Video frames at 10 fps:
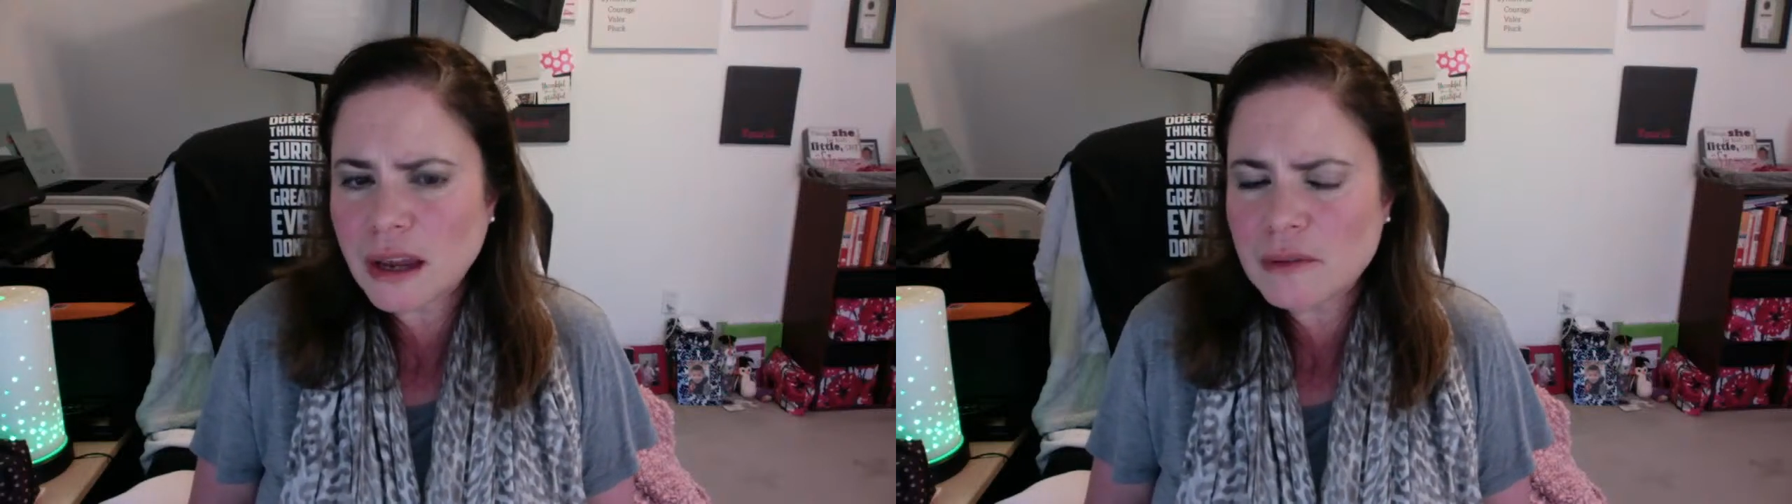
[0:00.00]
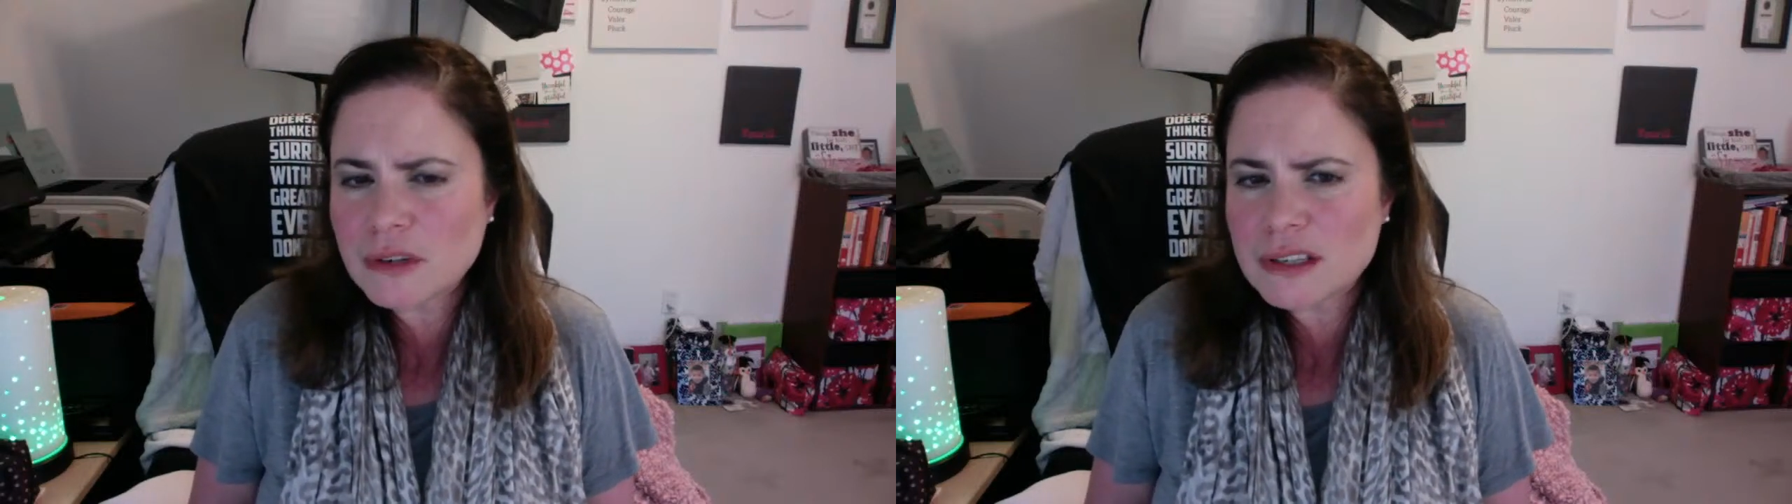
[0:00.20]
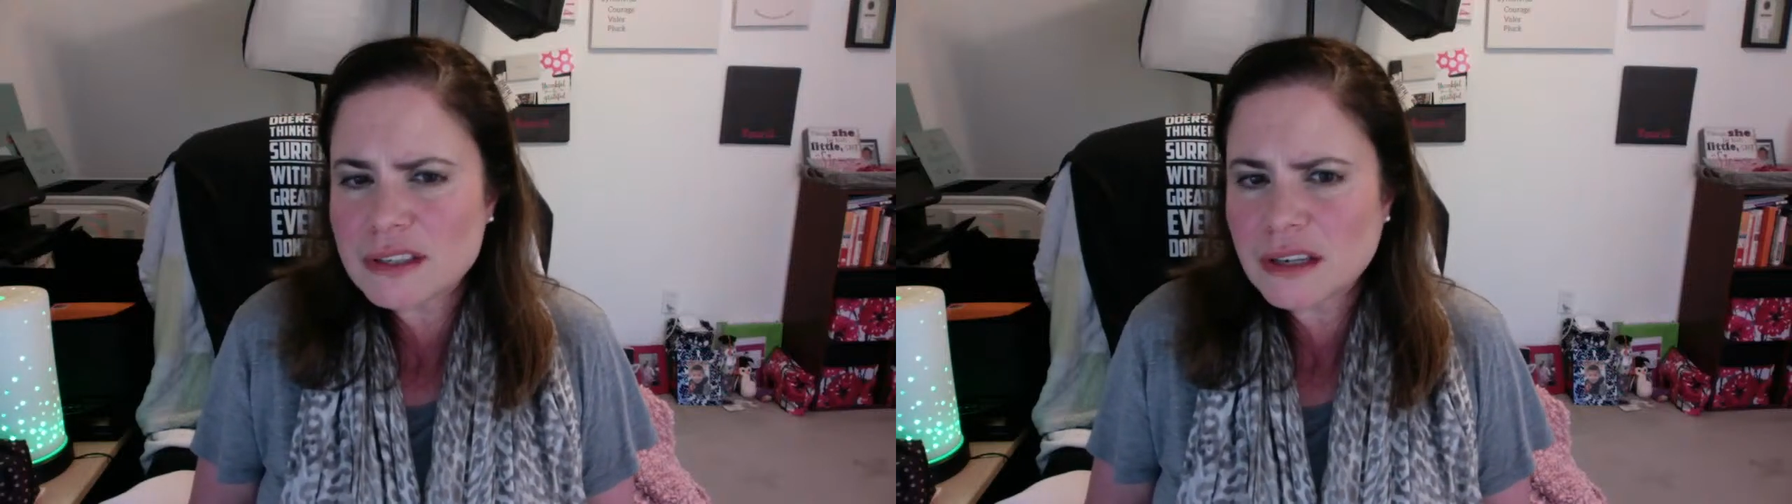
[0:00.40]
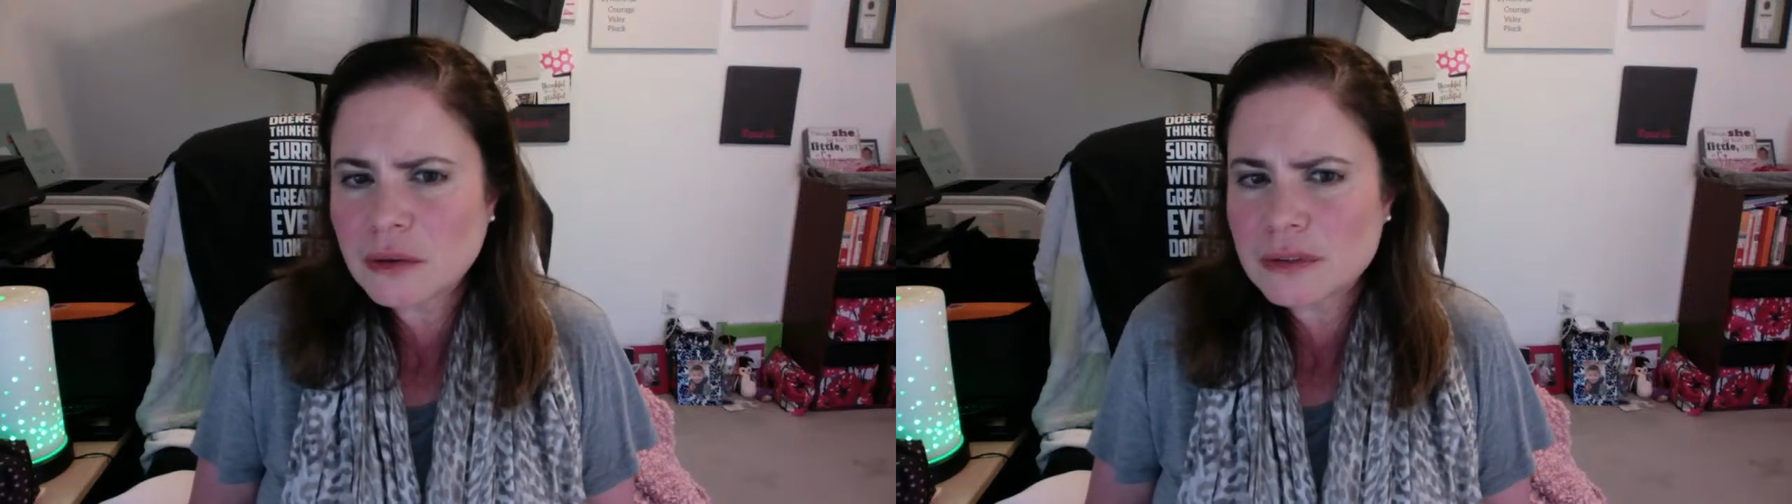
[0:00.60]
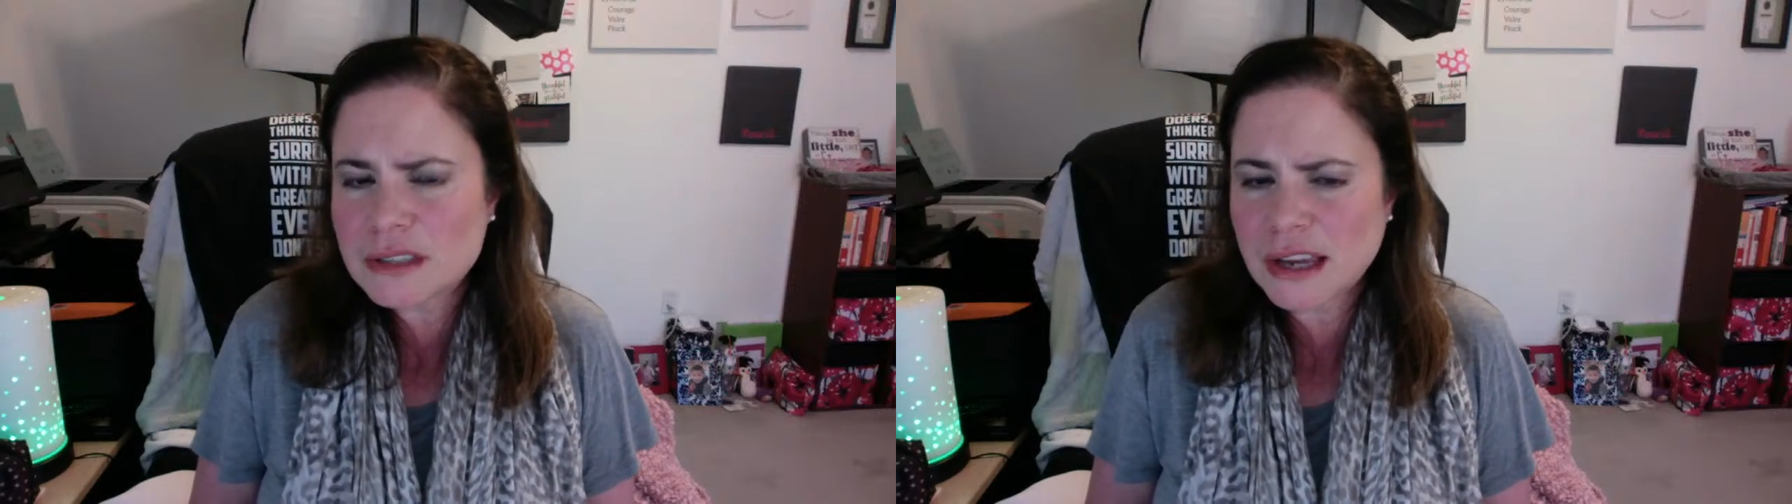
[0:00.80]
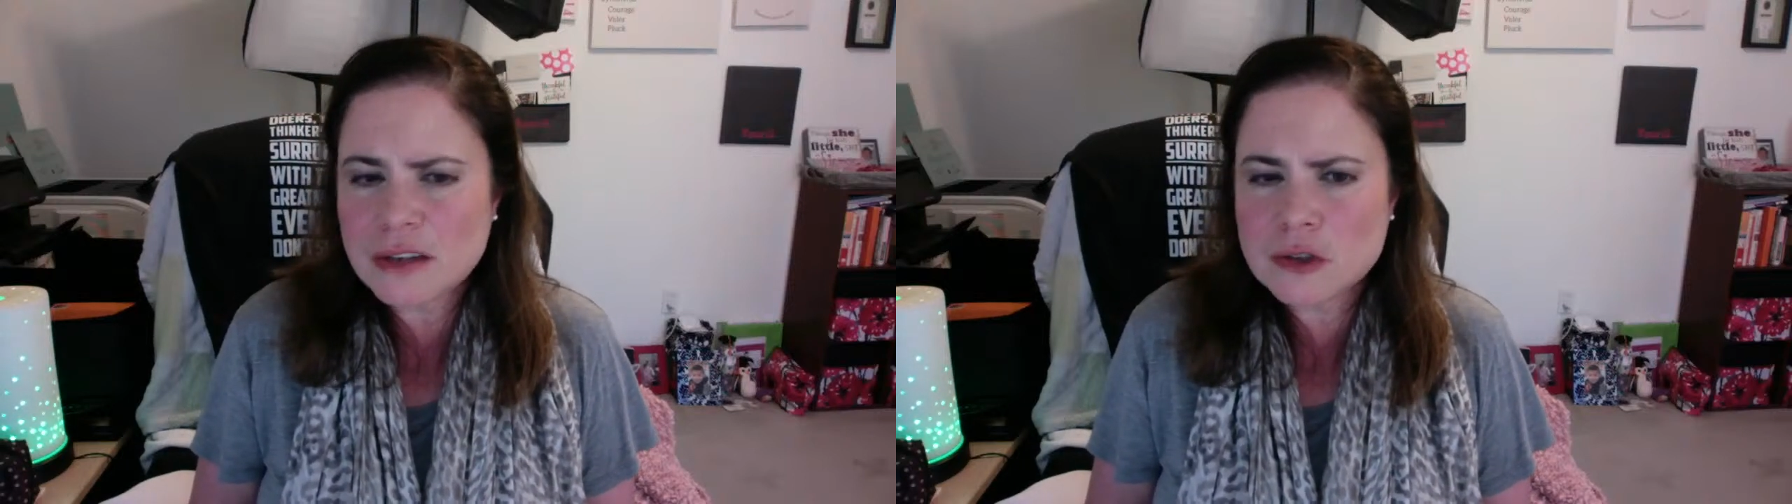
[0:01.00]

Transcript: every single day,